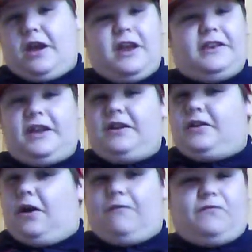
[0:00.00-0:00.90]
It
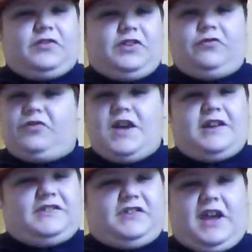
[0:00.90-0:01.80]
didn't come from the
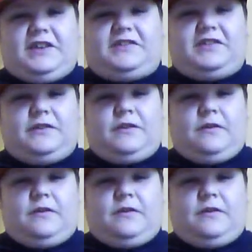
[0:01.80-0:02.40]
2010s.